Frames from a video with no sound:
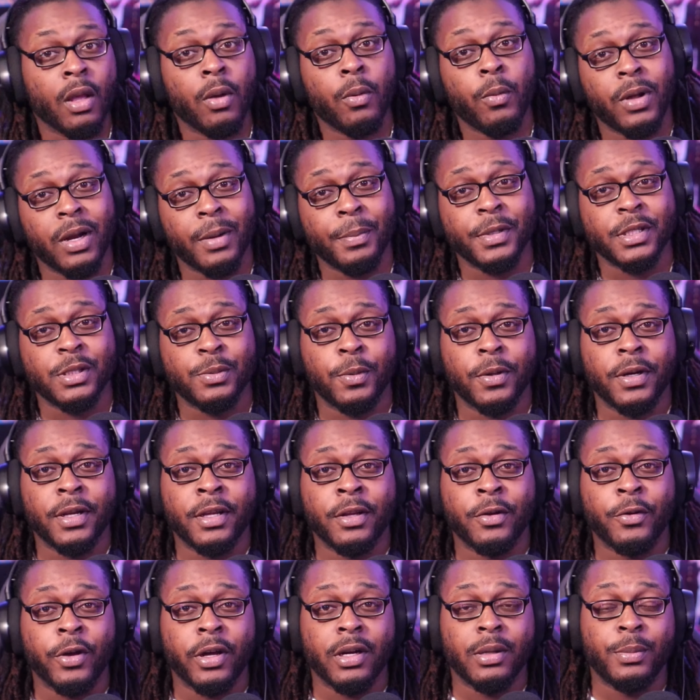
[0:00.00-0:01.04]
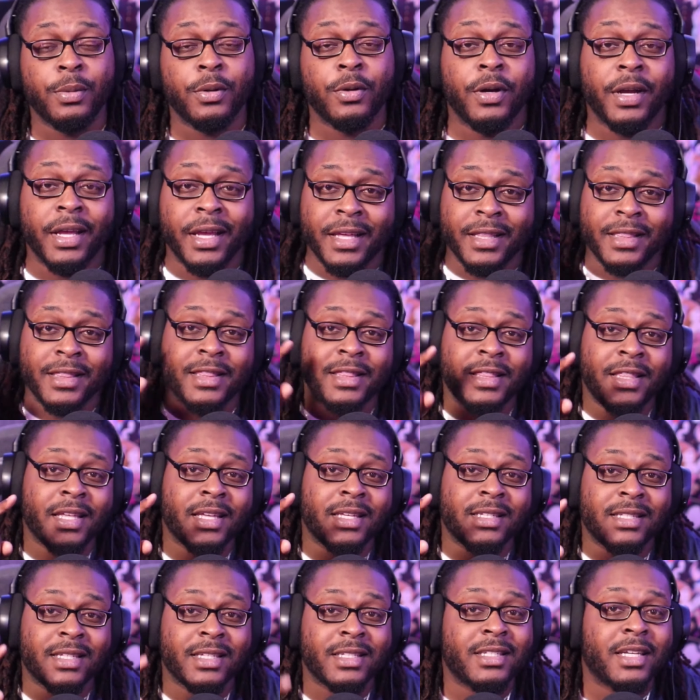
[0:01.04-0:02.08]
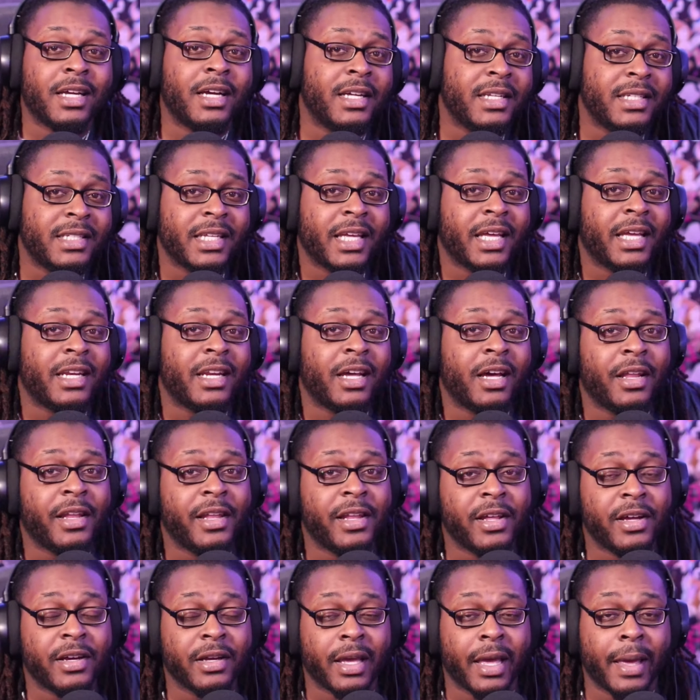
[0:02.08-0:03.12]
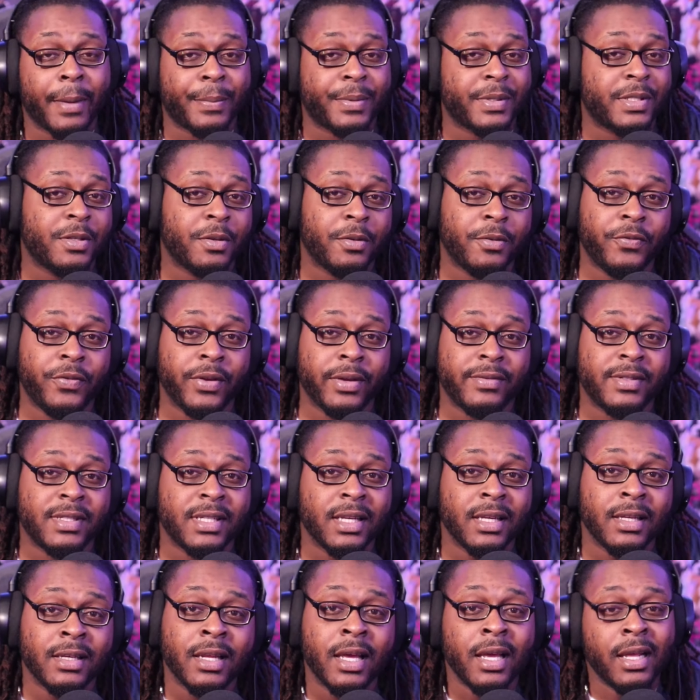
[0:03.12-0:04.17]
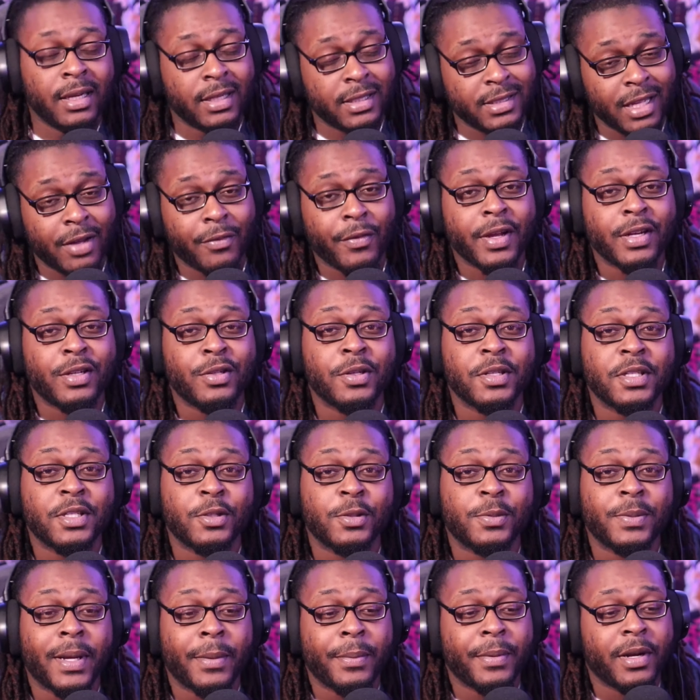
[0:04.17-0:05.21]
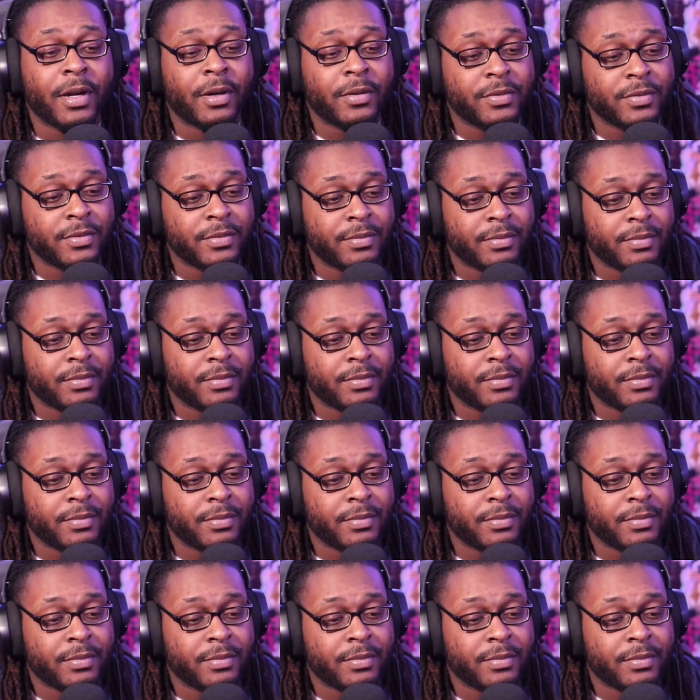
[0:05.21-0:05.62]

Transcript: what up, it's your boy Nick Incredible, and this is Undead Unluck episode 15. Let's dive right into it, see what's popping off.